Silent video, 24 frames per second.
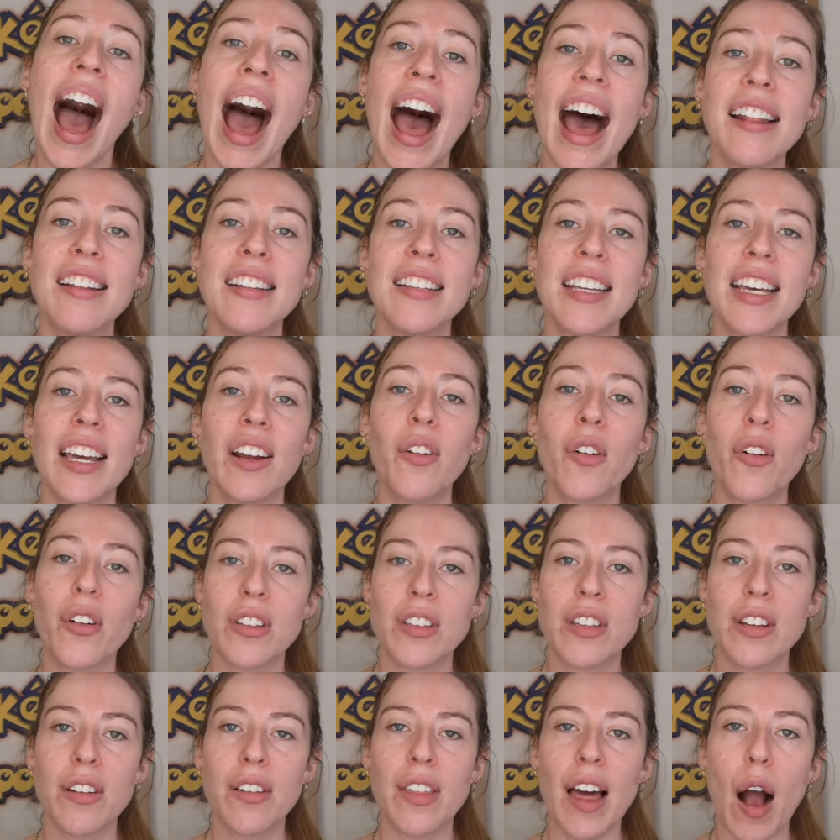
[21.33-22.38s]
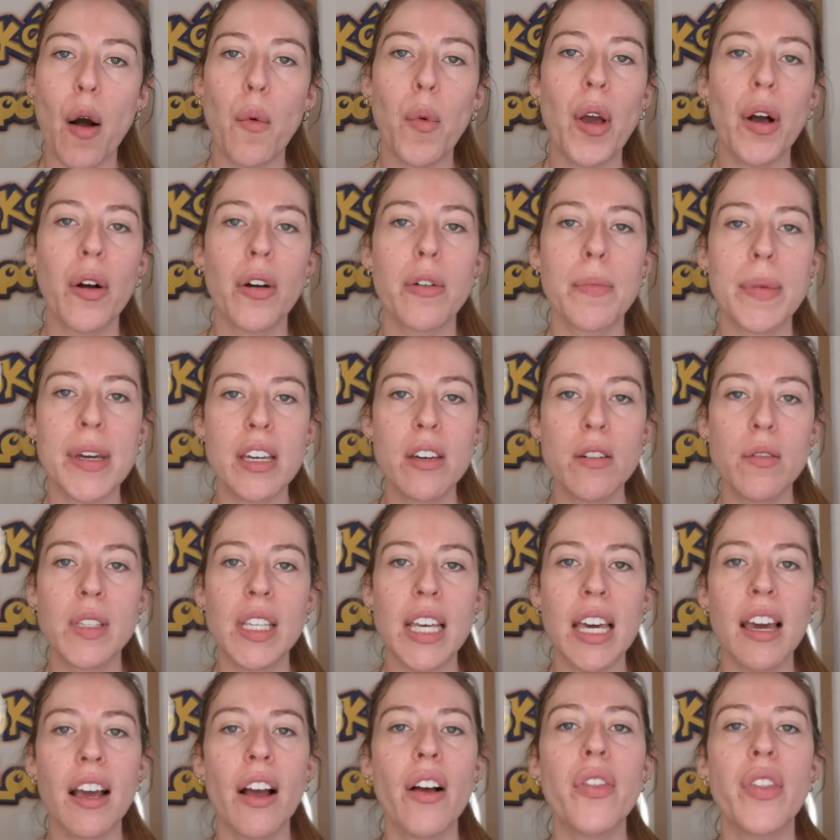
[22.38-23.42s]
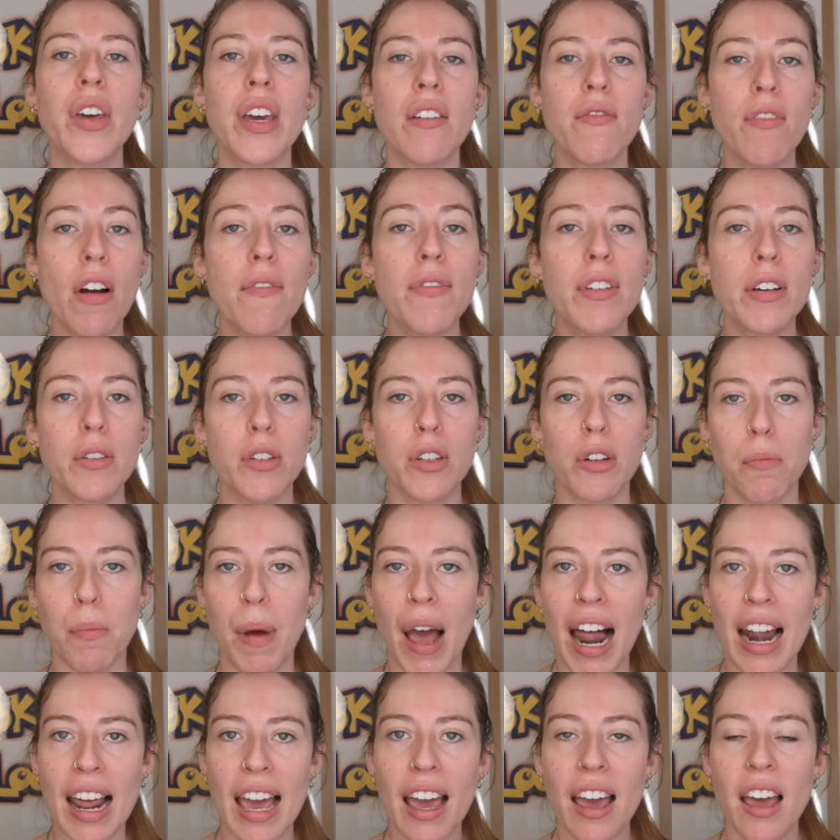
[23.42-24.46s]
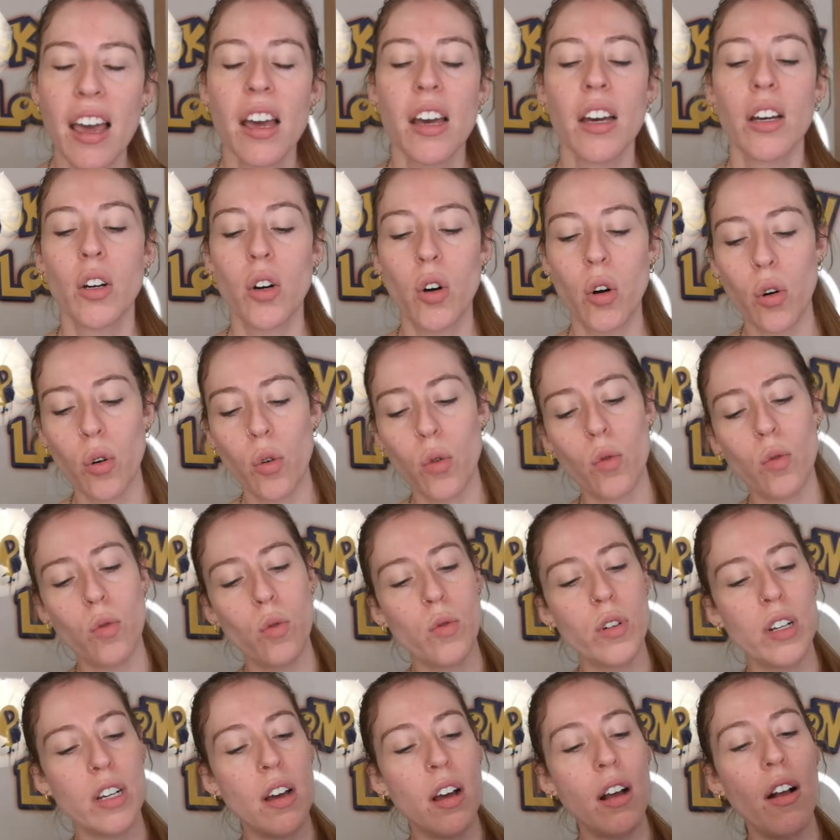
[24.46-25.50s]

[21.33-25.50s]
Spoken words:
and in order to do that we are going to be using the Revolution palette called